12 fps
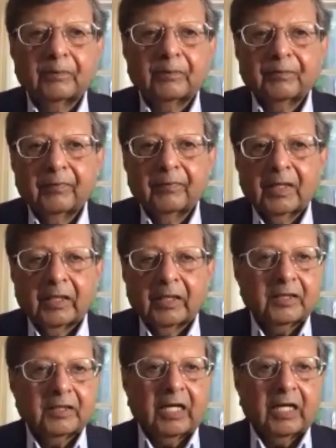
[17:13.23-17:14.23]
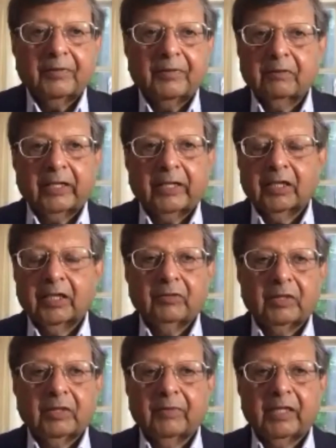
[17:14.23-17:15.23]
It is happening right now in
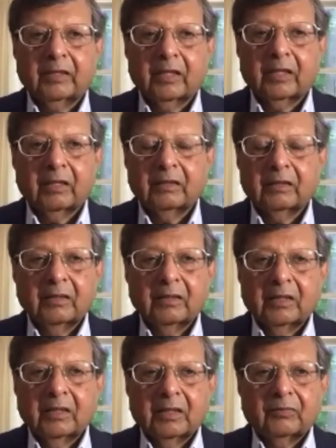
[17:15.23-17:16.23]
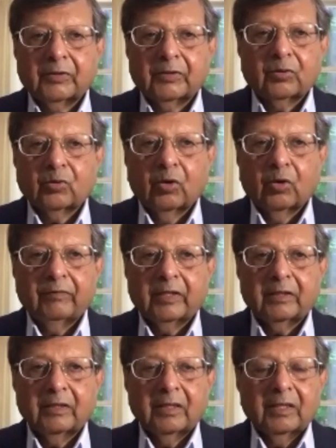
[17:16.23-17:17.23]
America with the COVID.
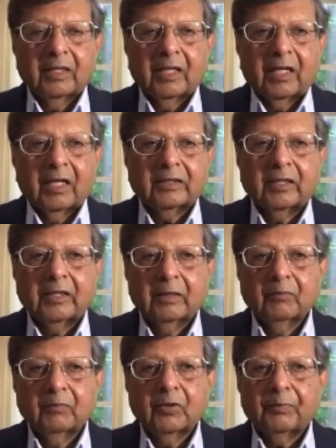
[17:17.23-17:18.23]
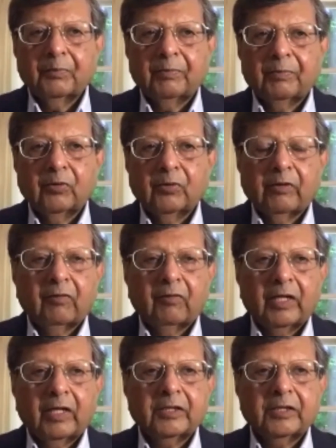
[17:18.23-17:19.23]
The number of people who have
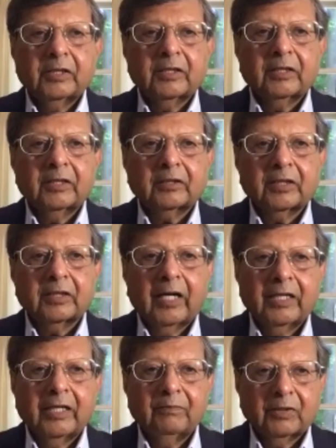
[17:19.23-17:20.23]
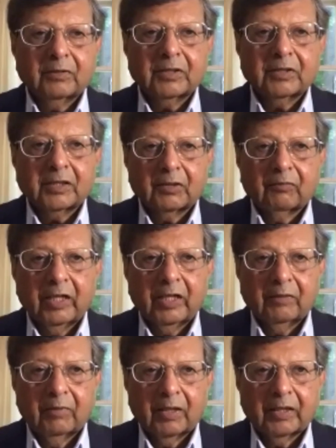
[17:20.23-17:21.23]
volunteered their time because it's
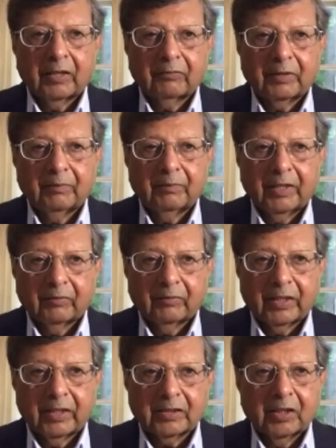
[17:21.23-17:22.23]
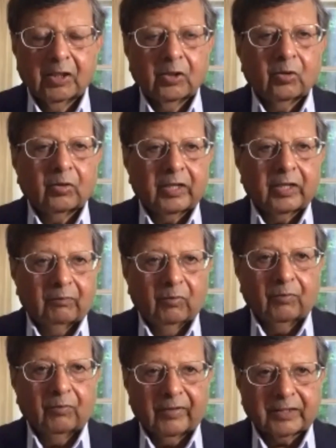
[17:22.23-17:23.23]
available now in many ways, or have more
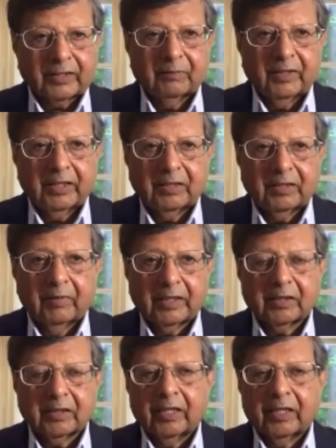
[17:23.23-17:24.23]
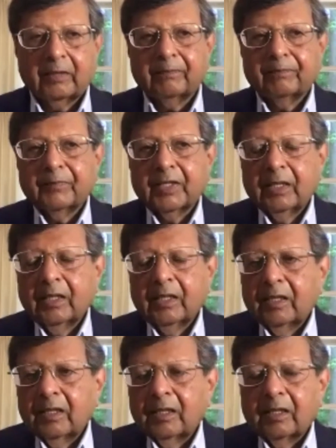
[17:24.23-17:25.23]
flexibility by time,
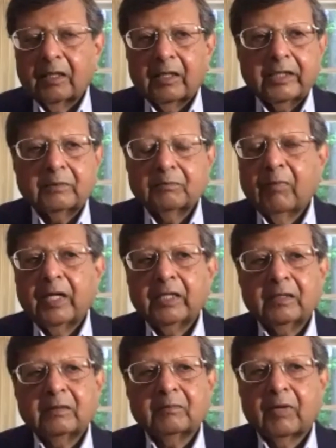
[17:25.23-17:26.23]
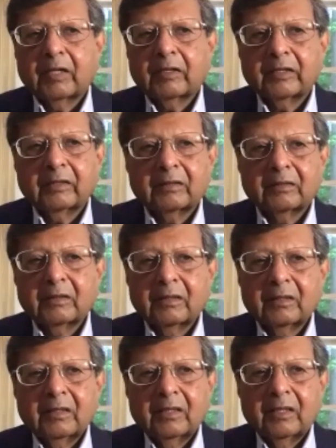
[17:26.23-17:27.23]
it's mind-boggling.
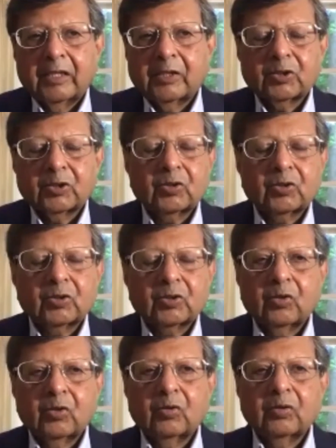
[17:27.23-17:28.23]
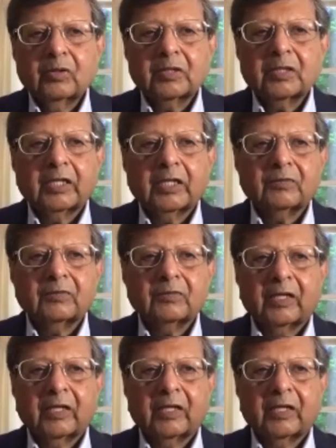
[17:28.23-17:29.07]
It's so satisfying